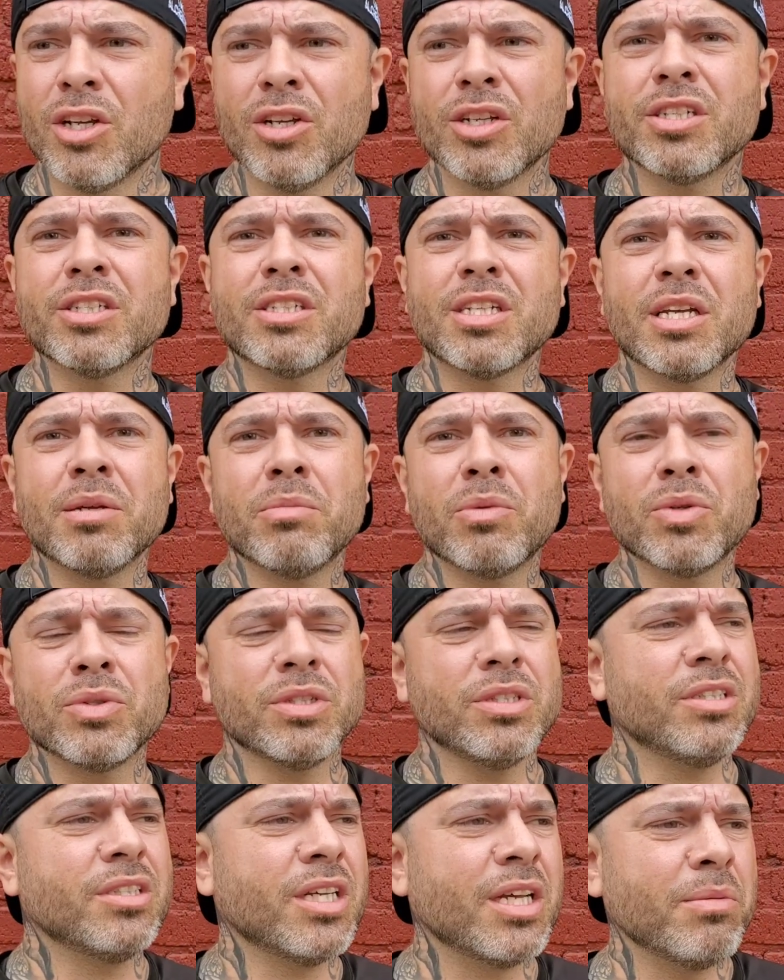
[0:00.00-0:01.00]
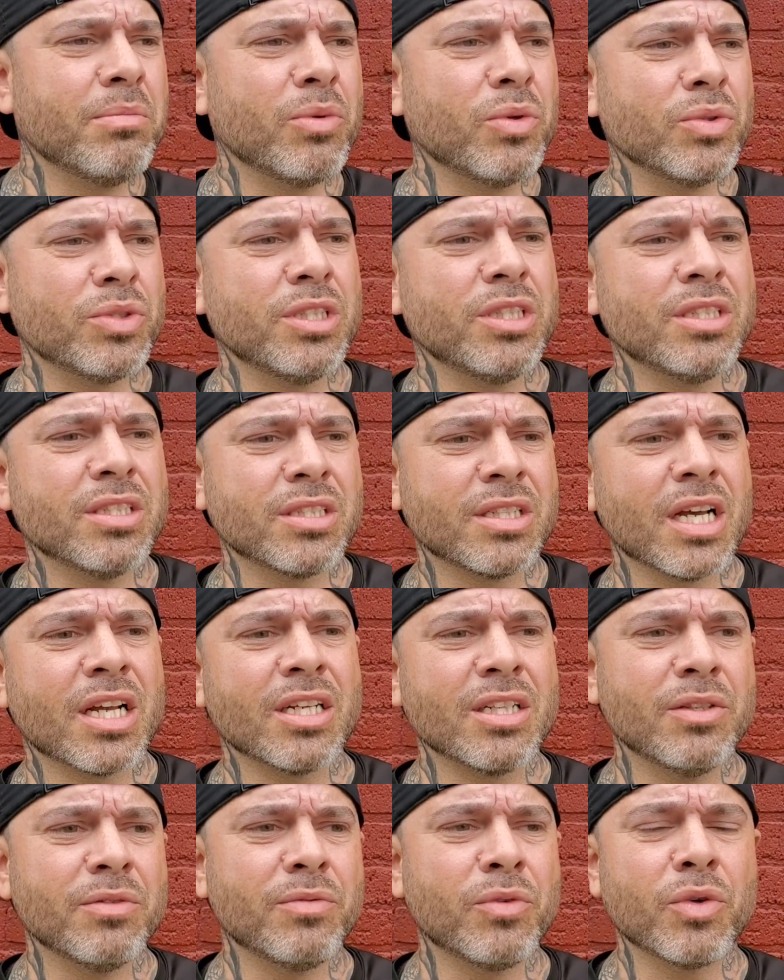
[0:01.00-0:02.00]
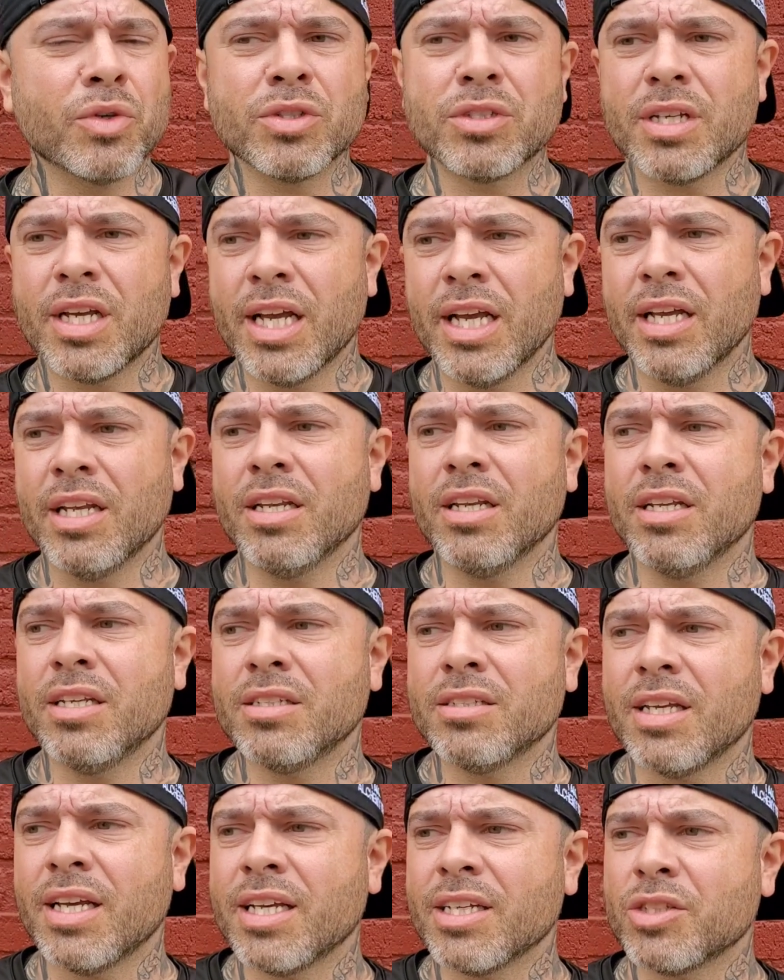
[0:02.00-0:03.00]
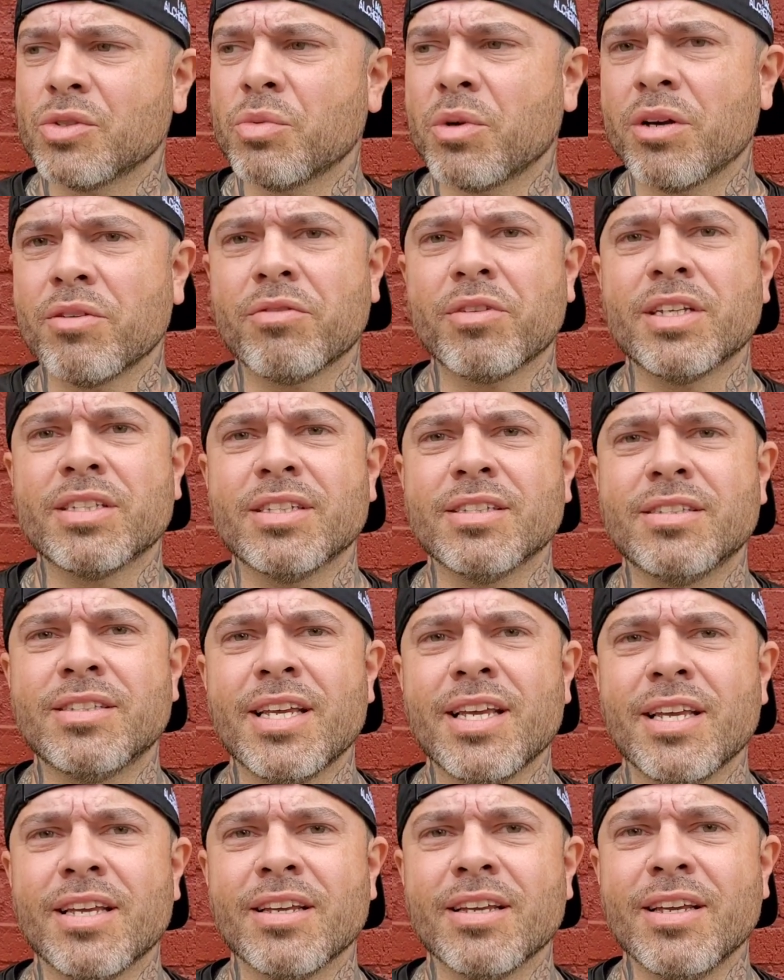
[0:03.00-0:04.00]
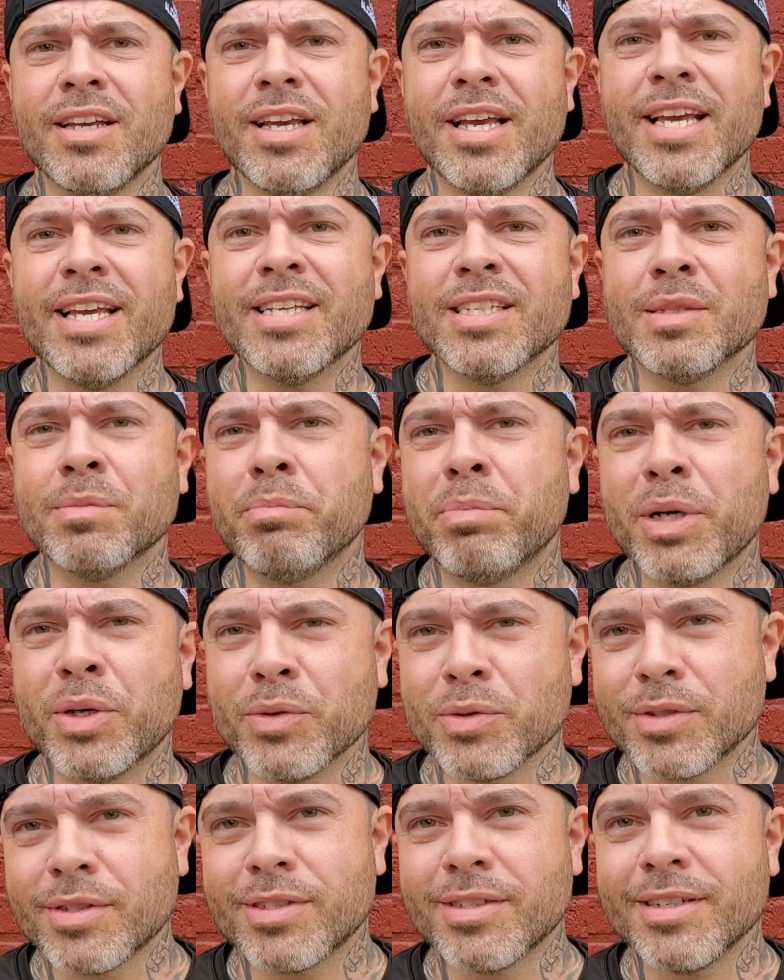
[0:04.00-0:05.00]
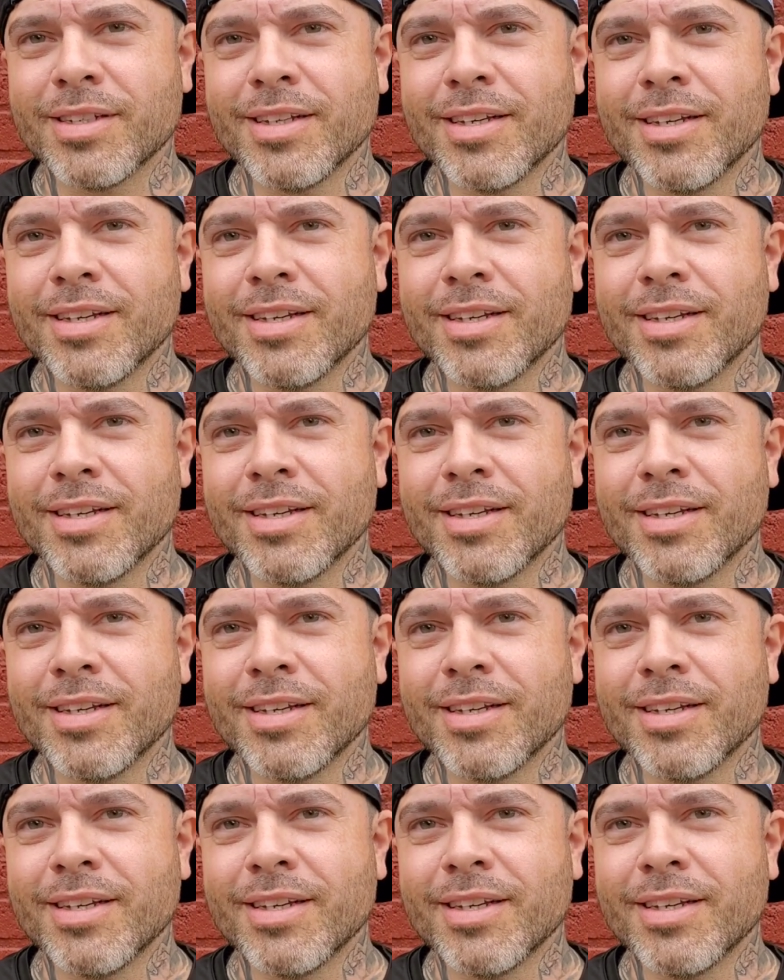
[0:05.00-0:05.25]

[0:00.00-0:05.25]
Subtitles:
Look at Shane Mosley. Shane Mosley just got a divorce and his ex-wife get to take his belts.